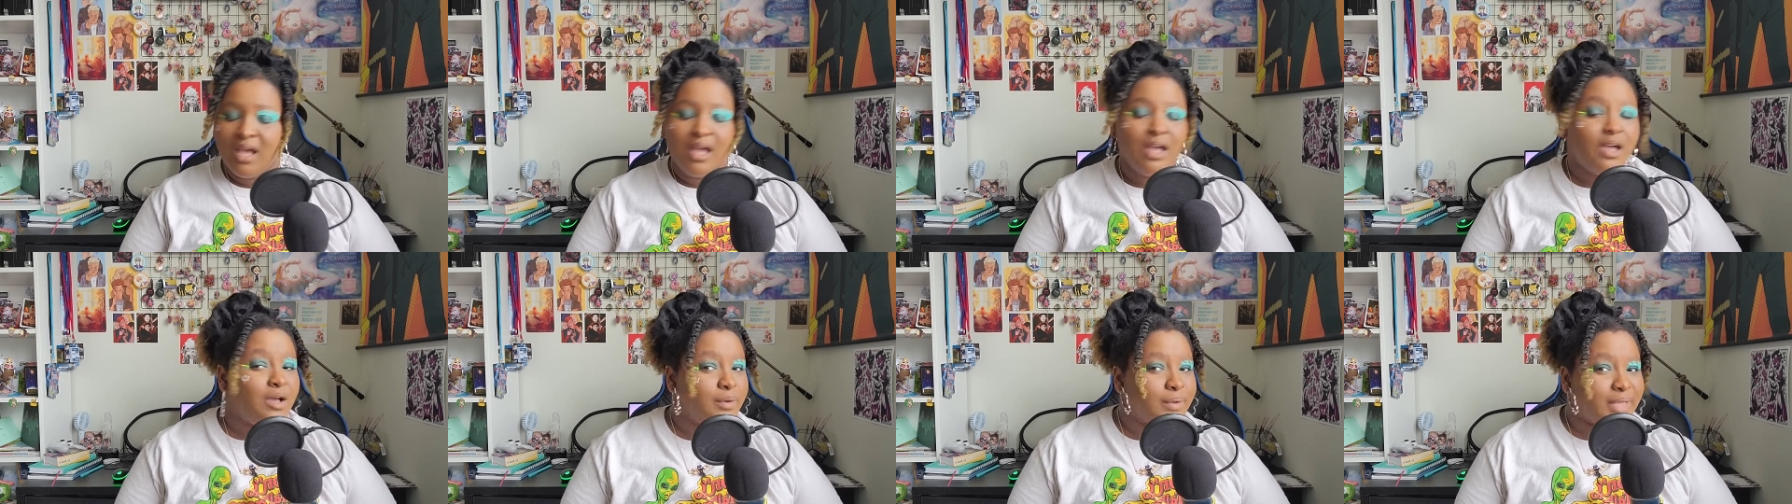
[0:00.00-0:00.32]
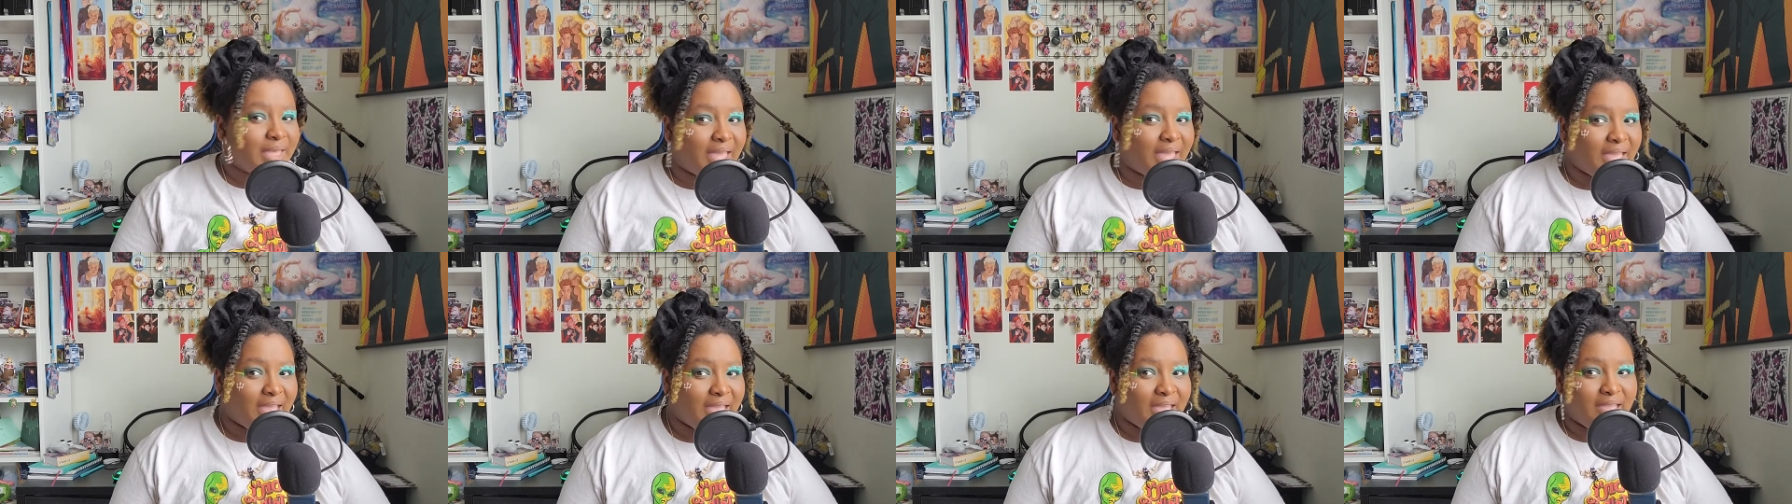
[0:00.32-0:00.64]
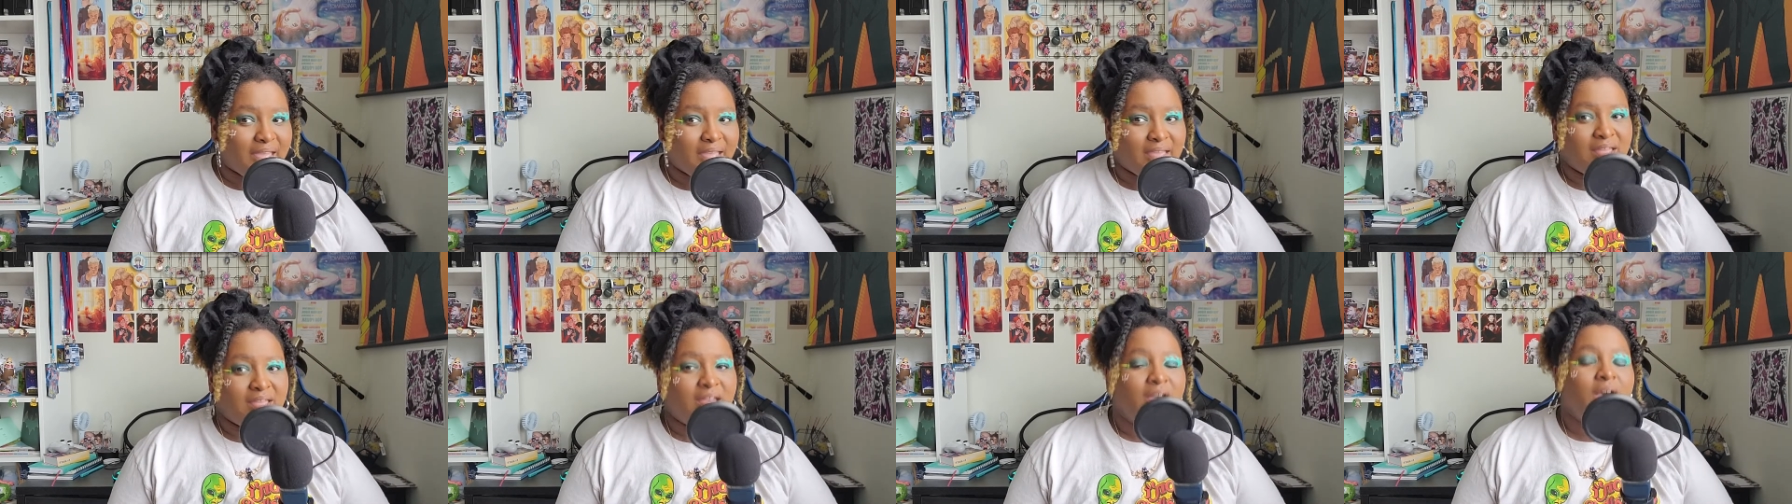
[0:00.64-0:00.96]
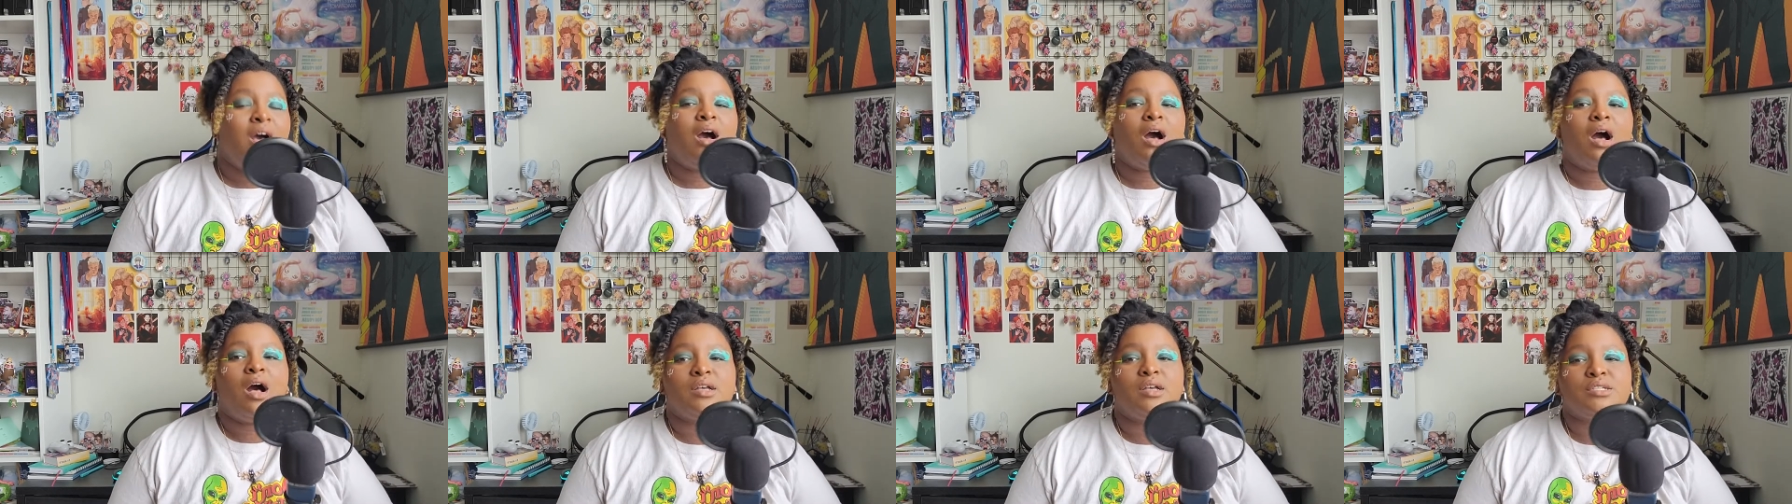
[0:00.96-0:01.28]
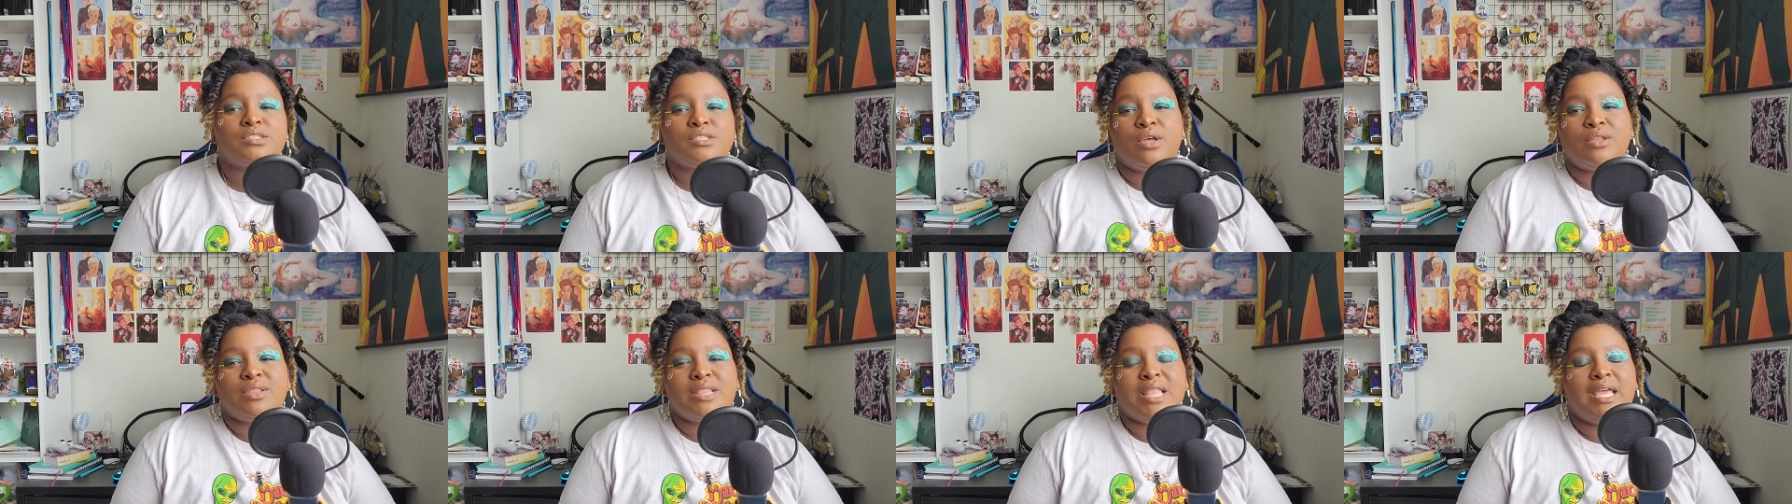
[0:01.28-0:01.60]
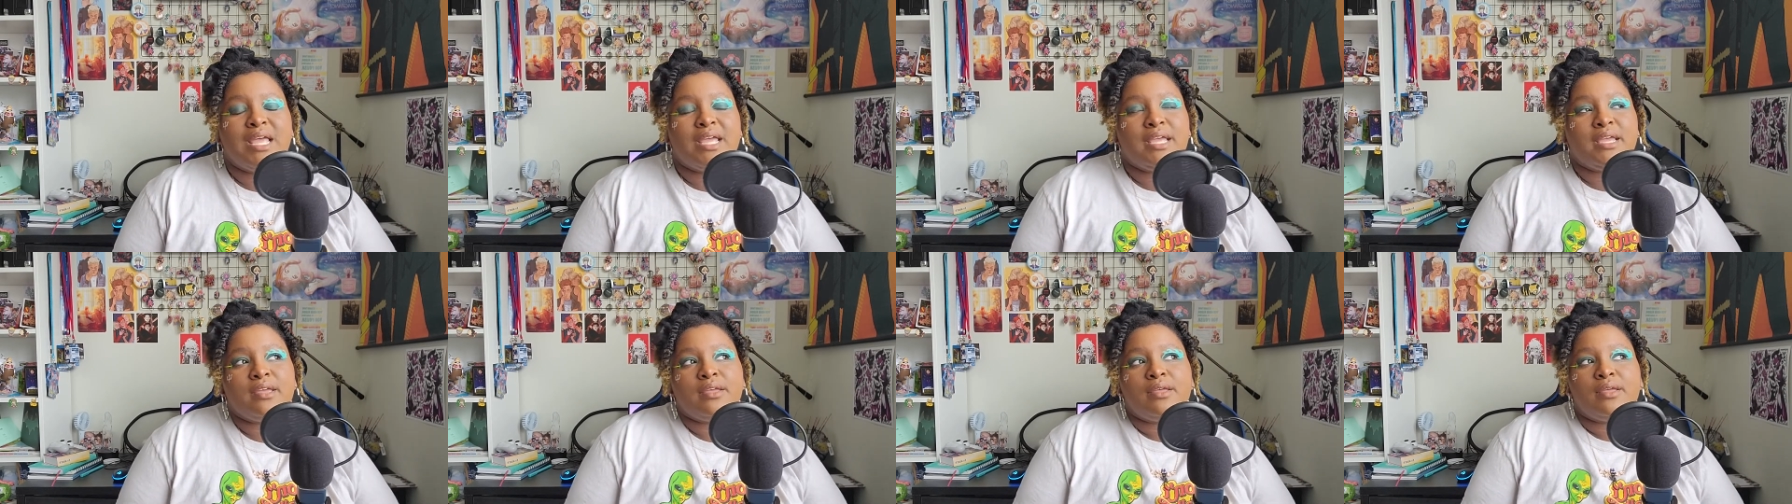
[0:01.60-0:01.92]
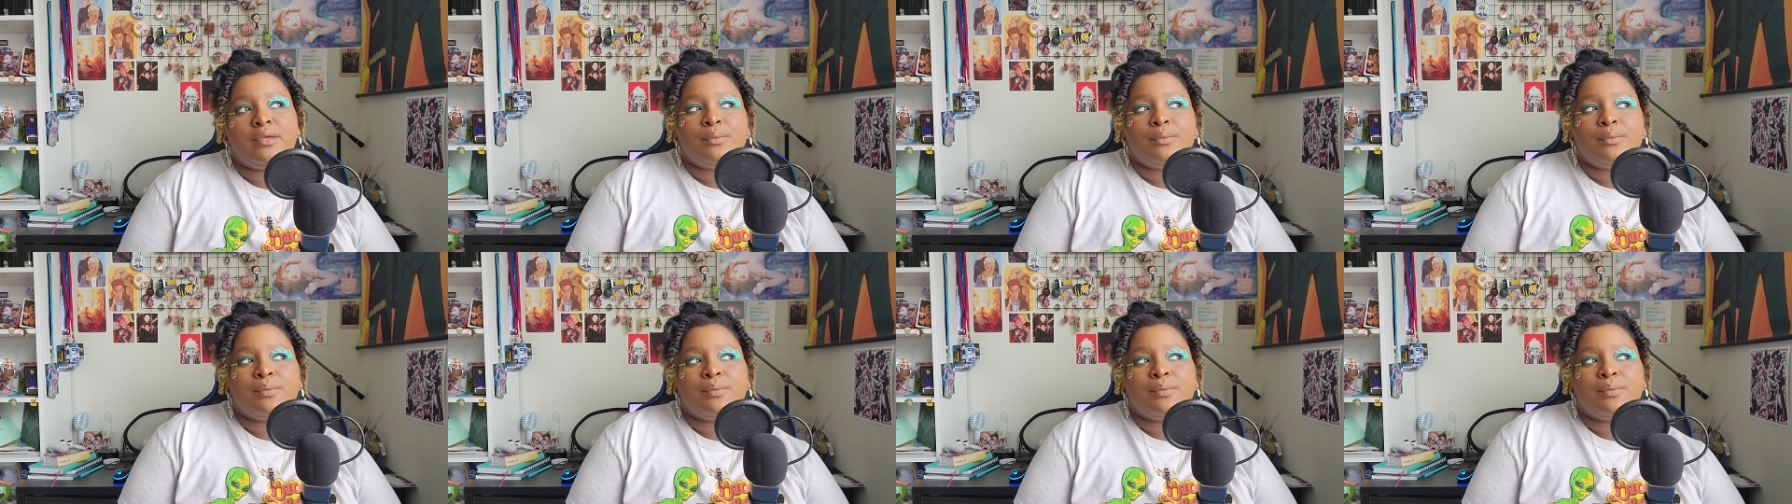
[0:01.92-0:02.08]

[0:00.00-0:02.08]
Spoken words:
Okay. Also, like,